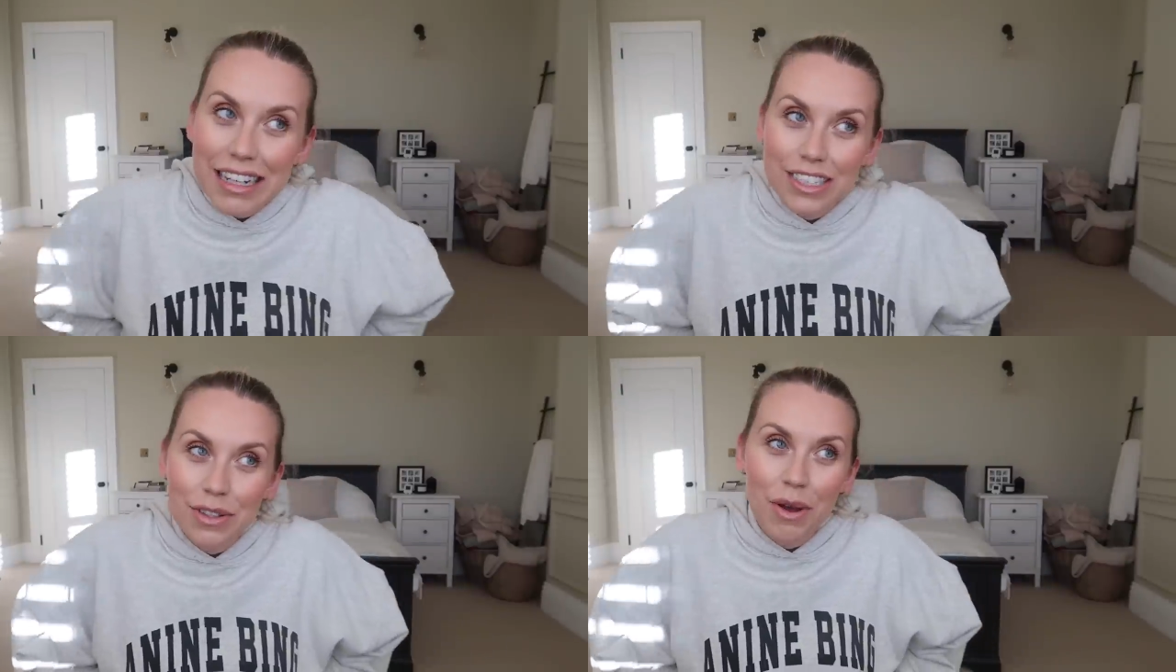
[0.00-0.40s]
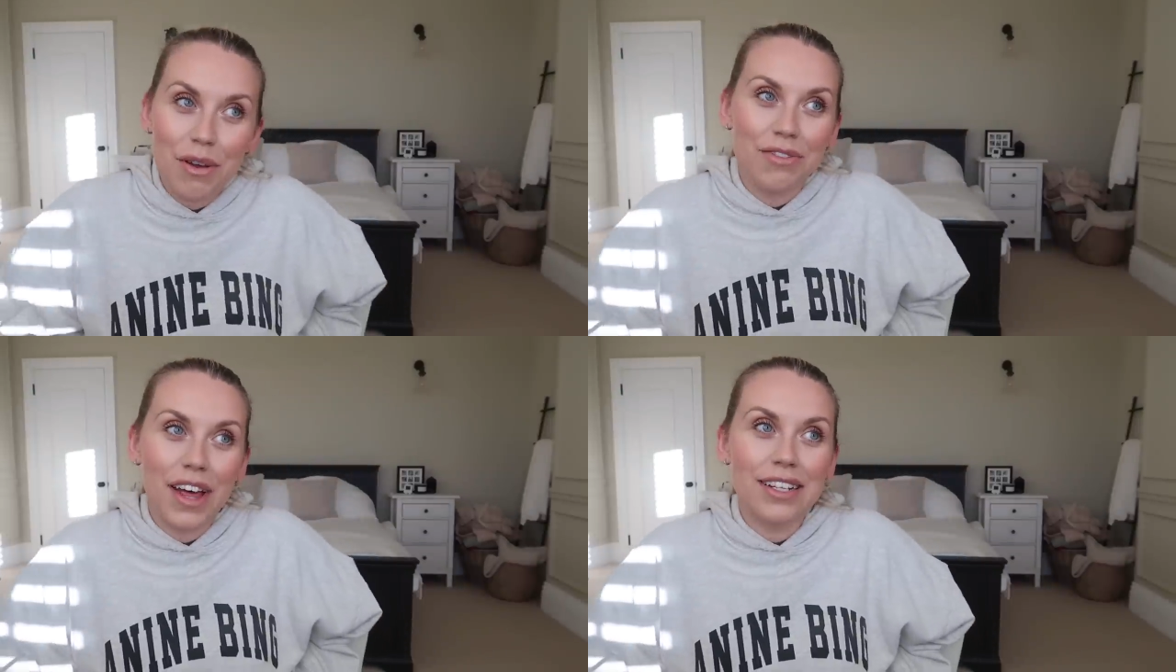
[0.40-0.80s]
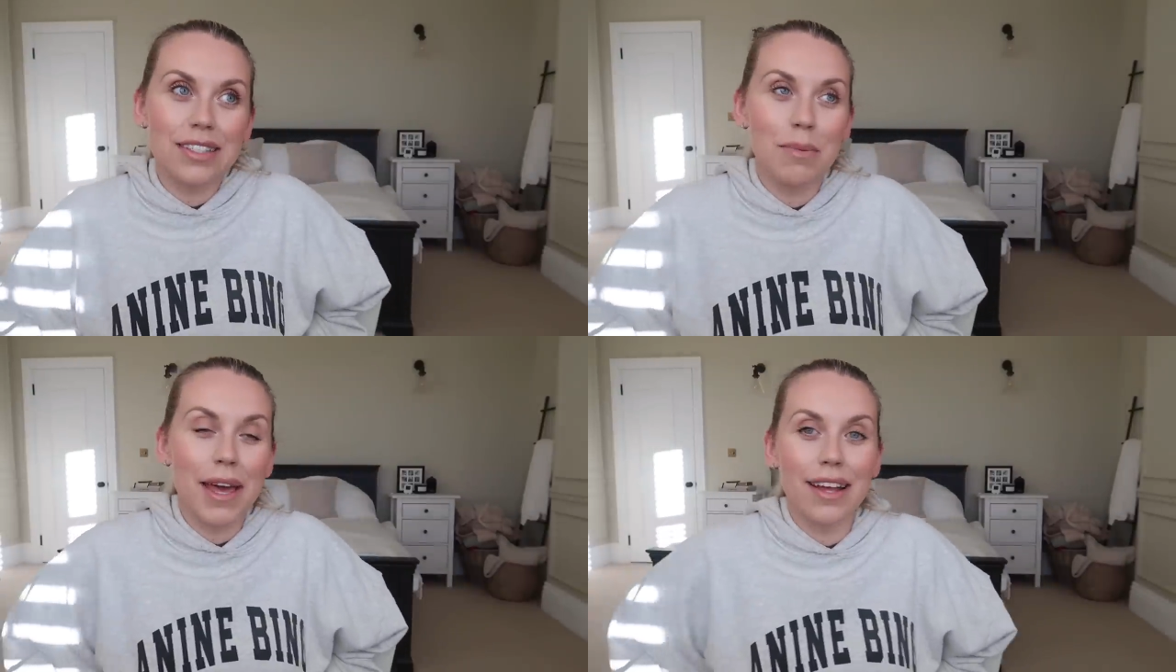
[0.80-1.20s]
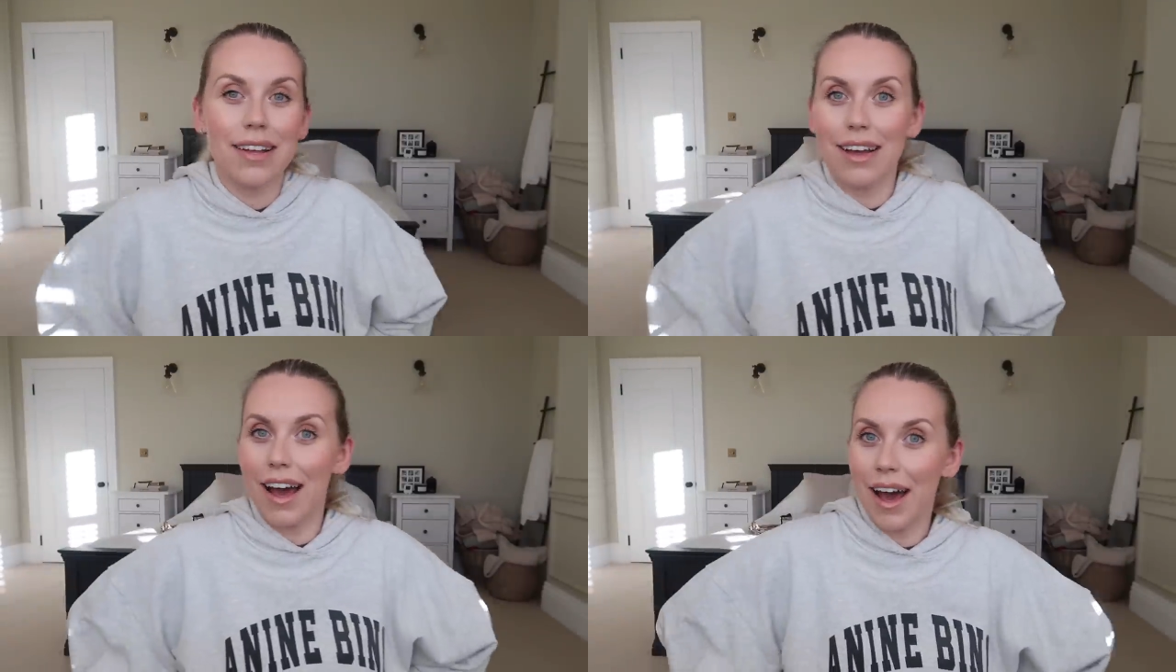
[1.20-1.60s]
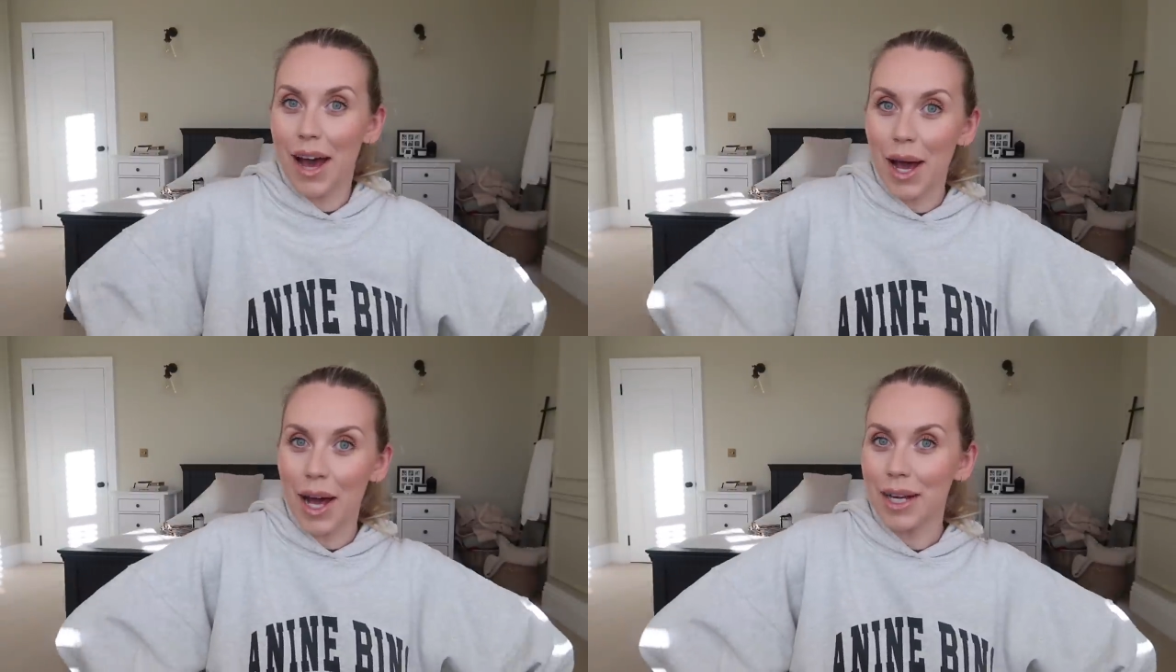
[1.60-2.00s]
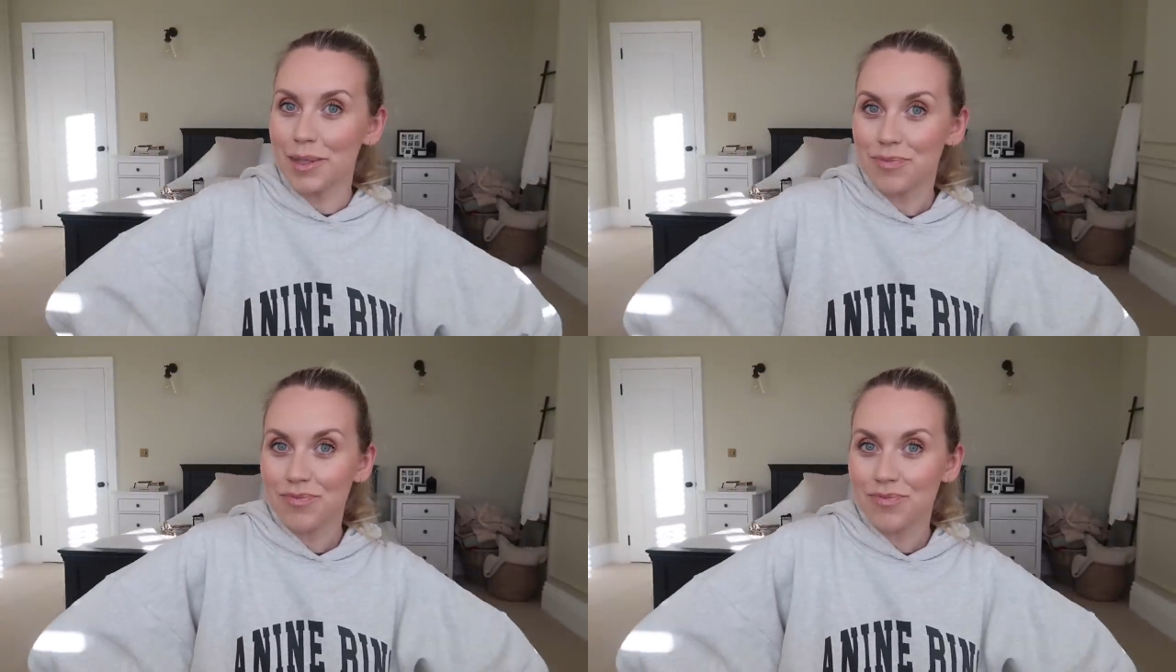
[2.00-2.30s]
I don't know if that's a bit uh,